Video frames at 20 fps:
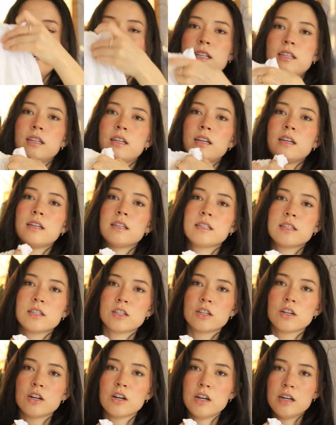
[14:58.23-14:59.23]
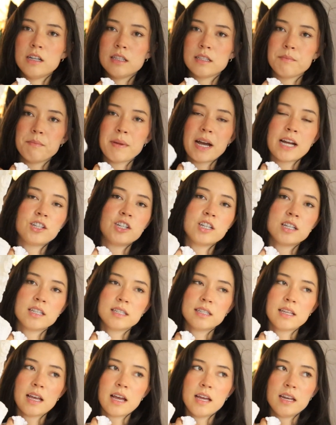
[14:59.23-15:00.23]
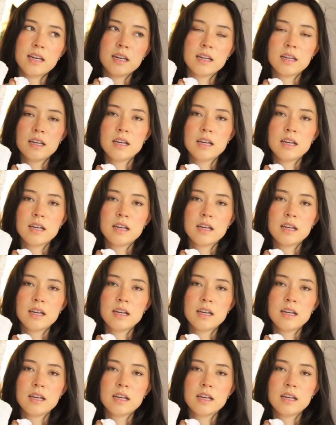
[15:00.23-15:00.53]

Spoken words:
and skirt matching set.